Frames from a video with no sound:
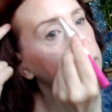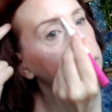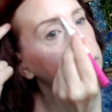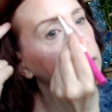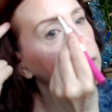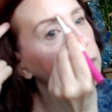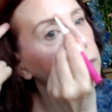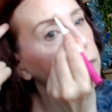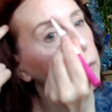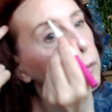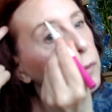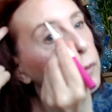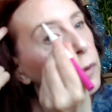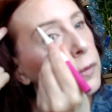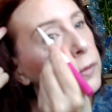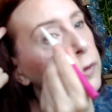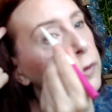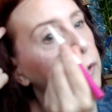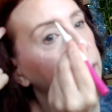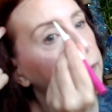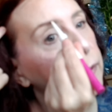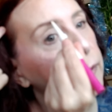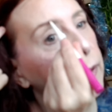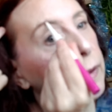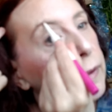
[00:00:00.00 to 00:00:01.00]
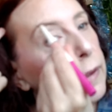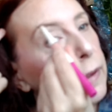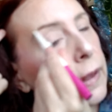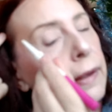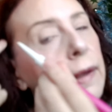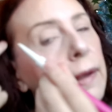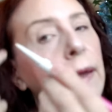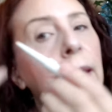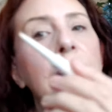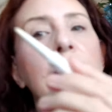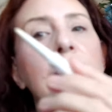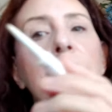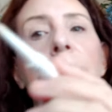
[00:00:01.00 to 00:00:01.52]
So,
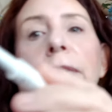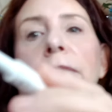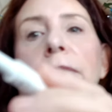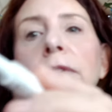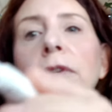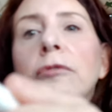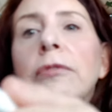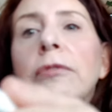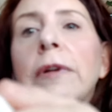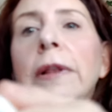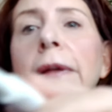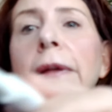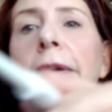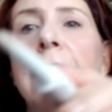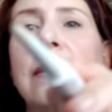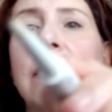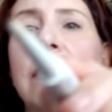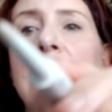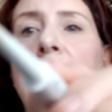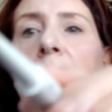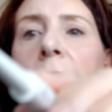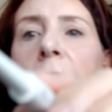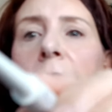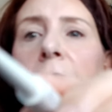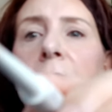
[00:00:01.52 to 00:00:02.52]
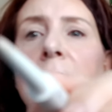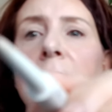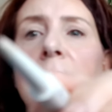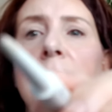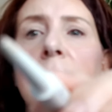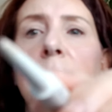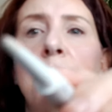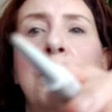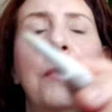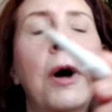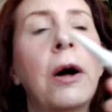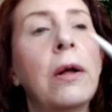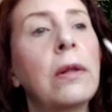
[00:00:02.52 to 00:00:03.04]
and it's really nice,
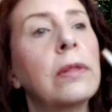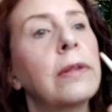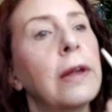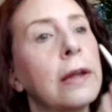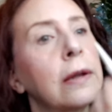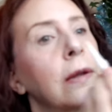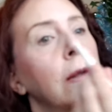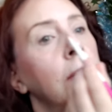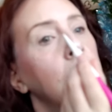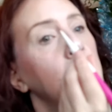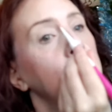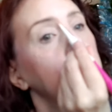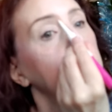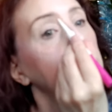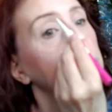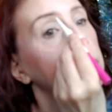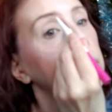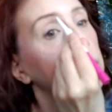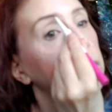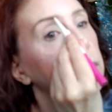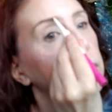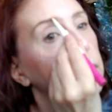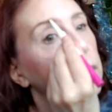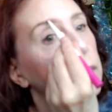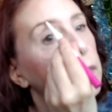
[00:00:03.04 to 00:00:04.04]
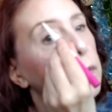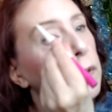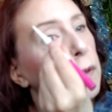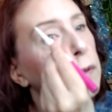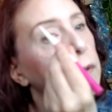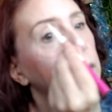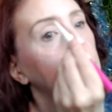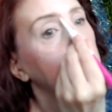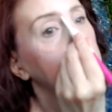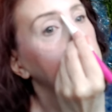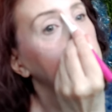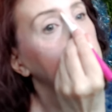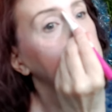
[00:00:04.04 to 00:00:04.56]
small little,
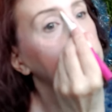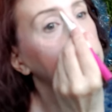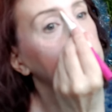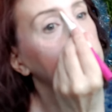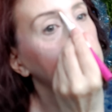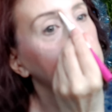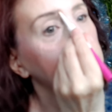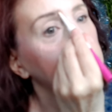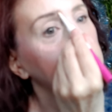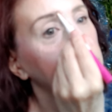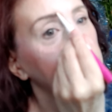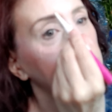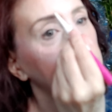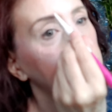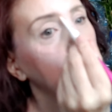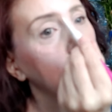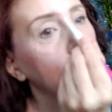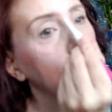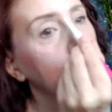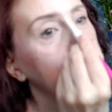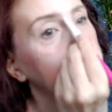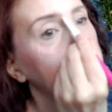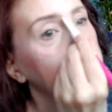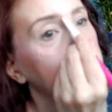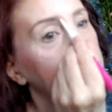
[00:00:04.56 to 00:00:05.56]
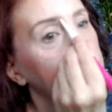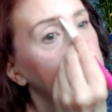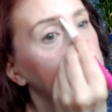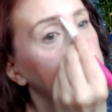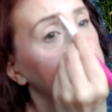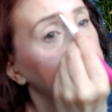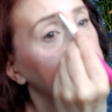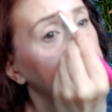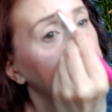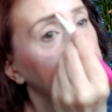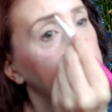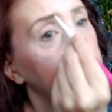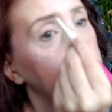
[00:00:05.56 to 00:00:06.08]
so you can really
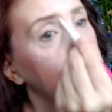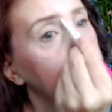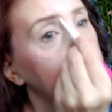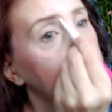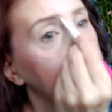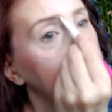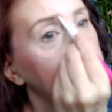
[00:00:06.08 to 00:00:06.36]
get